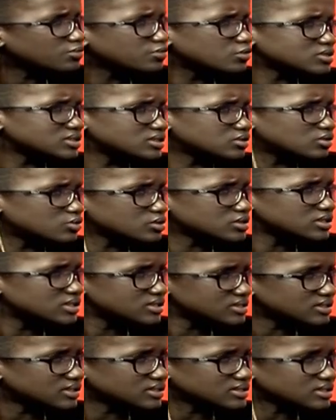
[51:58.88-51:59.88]
force in those
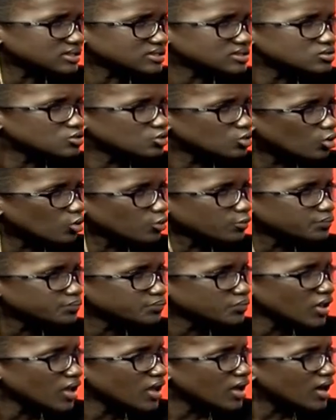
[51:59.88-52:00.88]
instances? There, there's no. an argument,